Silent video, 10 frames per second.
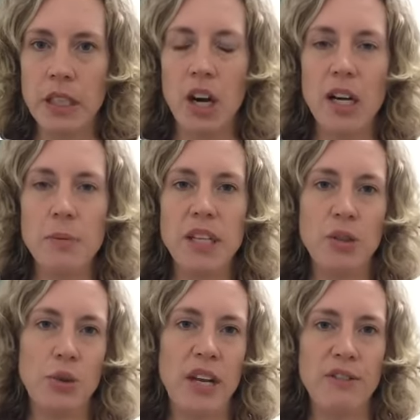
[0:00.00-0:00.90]
I'd been
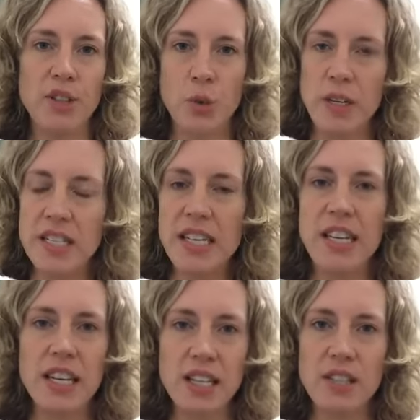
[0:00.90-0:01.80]
looking for 20
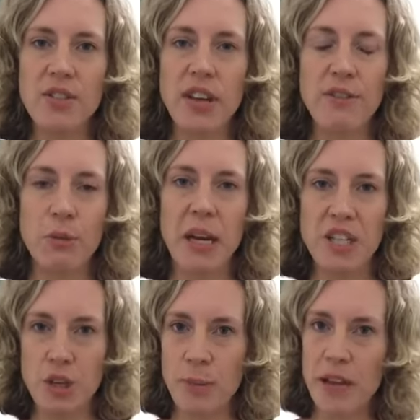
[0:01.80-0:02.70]
years for
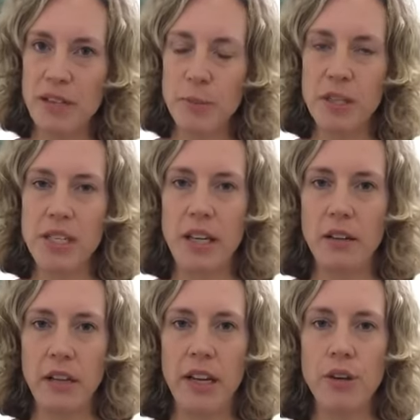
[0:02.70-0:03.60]
information about this
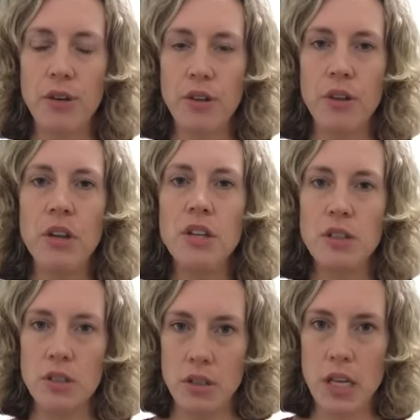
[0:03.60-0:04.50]
particular health
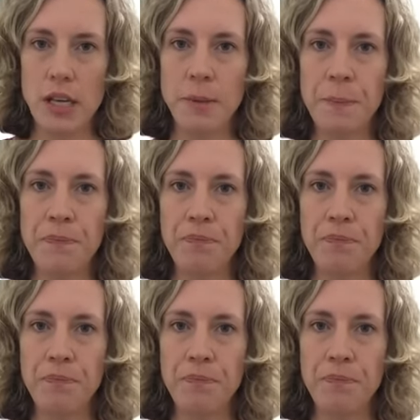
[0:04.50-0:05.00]
thing.